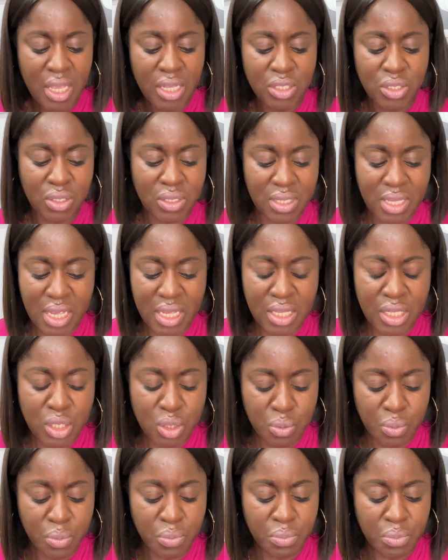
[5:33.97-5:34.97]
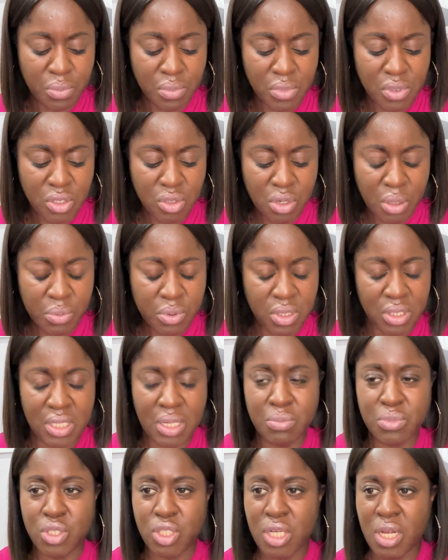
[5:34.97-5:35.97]
just like this scriptures
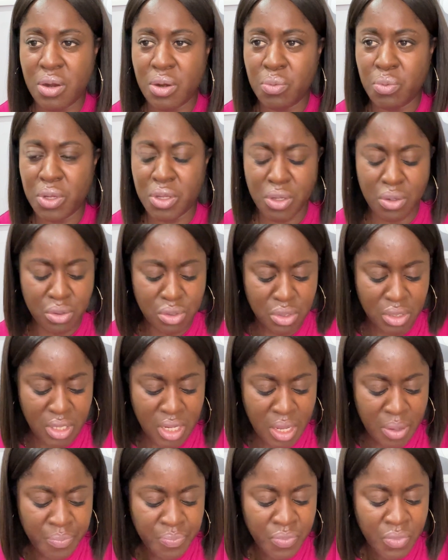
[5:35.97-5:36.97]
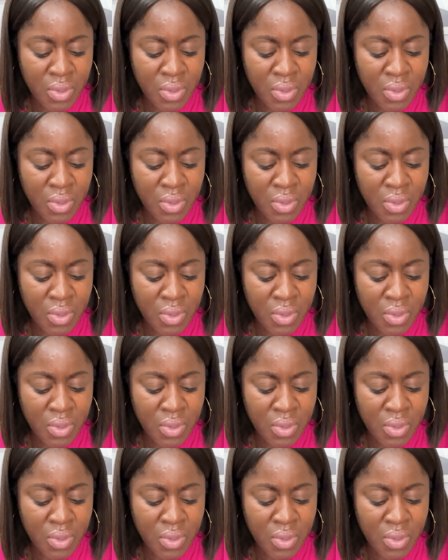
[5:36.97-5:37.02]
I'm sharing with you today.